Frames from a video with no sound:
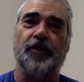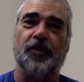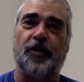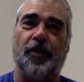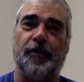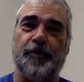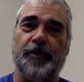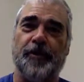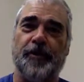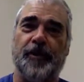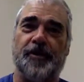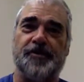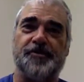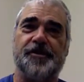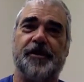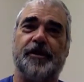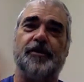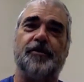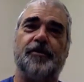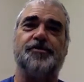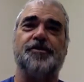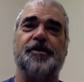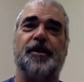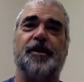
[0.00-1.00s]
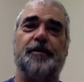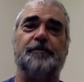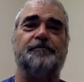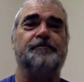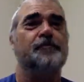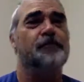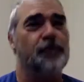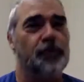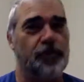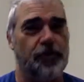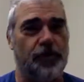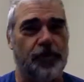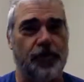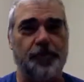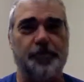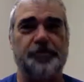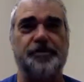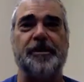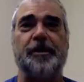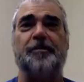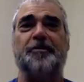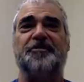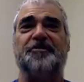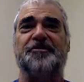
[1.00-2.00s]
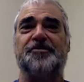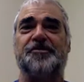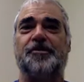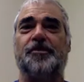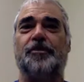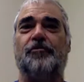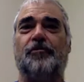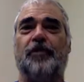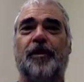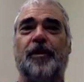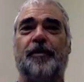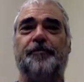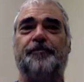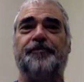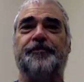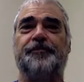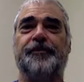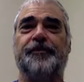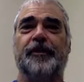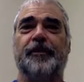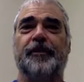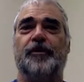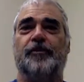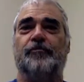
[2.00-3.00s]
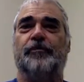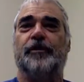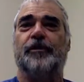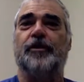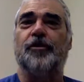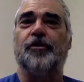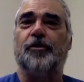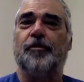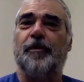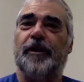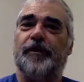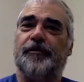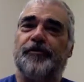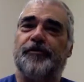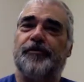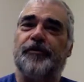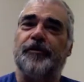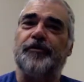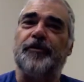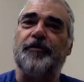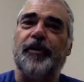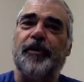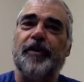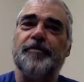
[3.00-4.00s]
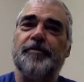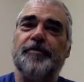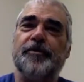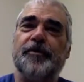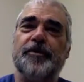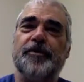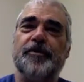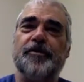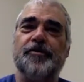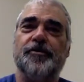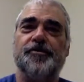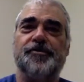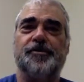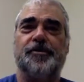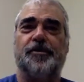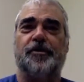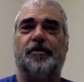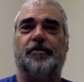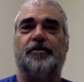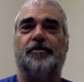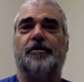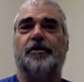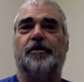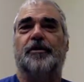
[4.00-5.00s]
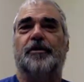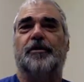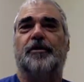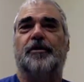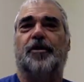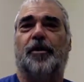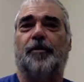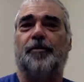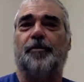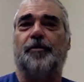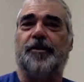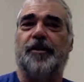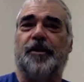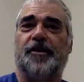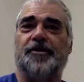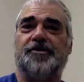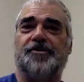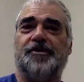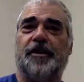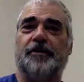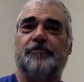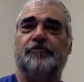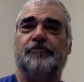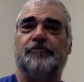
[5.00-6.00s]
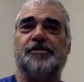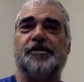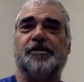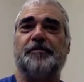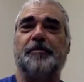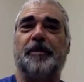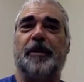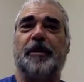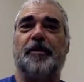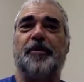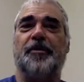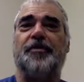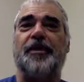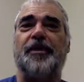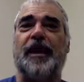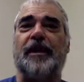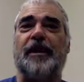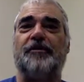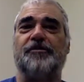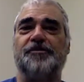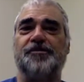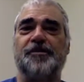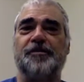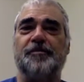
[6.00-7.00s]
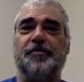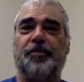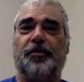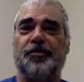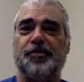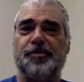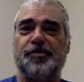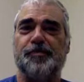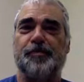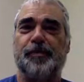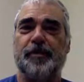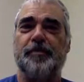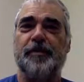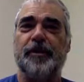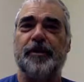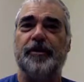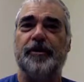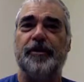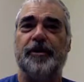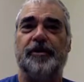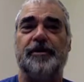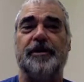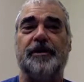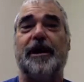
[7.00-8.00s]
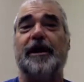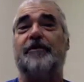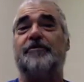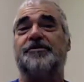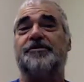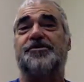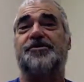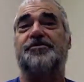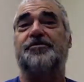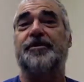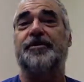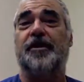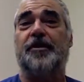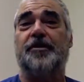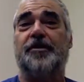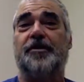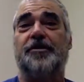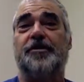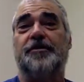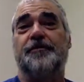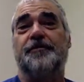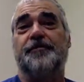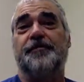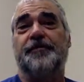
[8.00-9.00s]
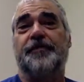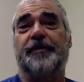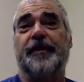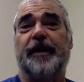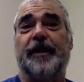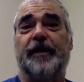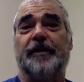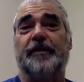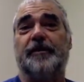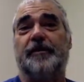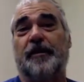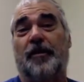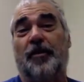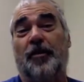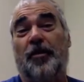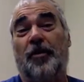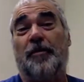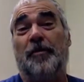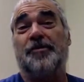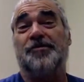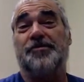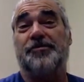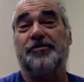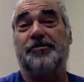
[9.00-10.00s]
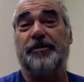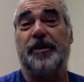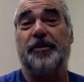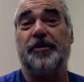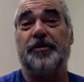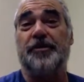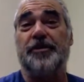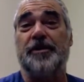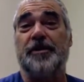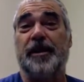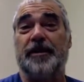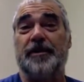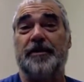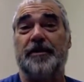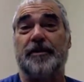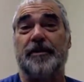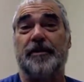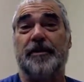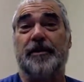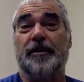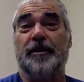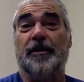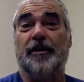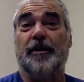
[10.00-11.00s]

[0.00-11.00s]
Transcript: Carbon dioxide goes up, global temperatures go up. We can go back 55 million years ago. Carbon dioxide was about 1,000 parts per million. Now it's 300 and almost 390.